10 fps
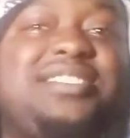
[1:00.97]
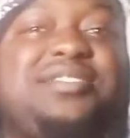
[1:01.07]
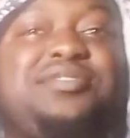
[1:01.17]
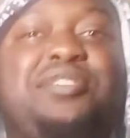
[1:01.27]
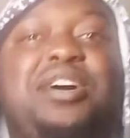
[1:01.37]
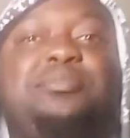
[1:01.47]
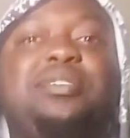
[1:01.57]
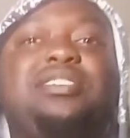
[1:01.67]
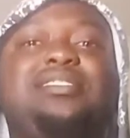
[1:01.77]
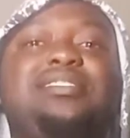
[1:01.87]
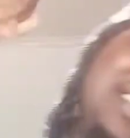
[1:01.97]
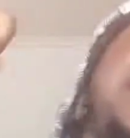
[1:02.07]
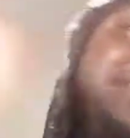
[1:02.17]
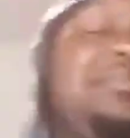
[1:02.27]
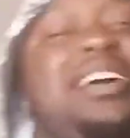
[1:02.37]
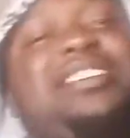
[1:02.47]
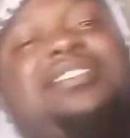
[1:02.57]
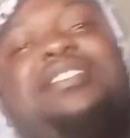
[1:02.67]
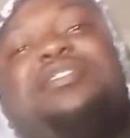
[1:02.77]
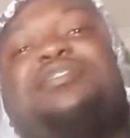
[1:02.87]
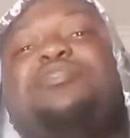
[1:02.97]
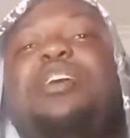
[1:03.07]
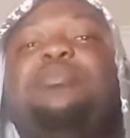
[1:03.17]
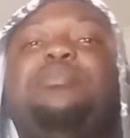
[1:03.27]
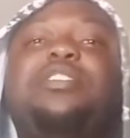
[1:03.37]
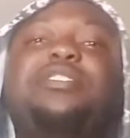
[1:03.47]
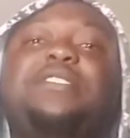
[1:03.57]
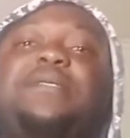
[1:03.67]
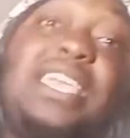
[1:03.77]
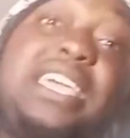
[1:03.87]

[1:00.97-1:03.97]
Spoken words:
that subscribe button. Smash that subscribe button.